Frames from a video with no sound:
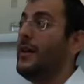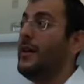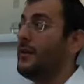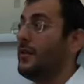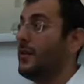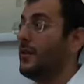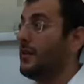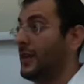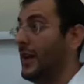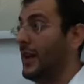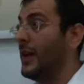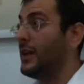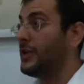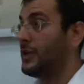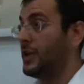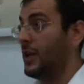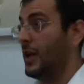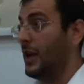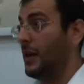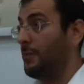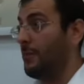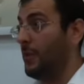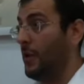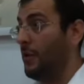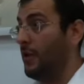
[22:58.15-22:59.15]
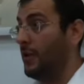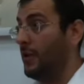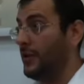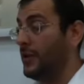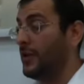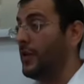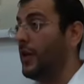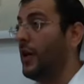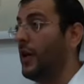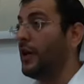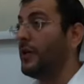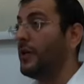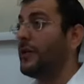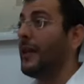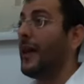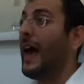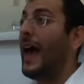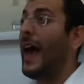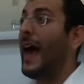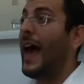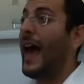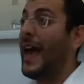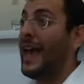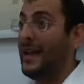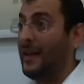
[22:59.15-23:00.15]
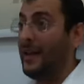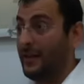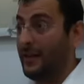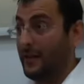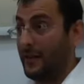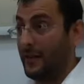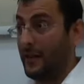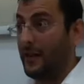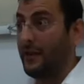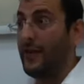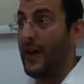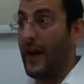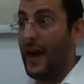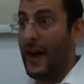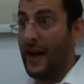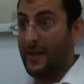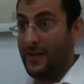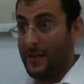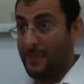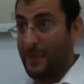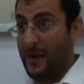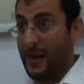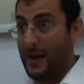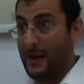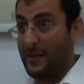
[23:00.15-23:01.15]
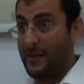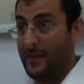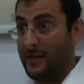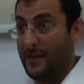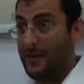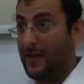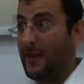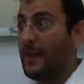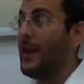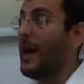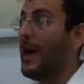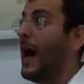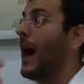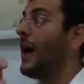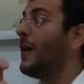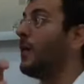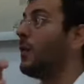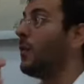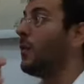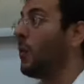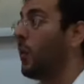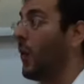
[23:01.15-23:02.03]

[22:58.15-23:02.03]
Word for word: So such a bor has got eight of airspace and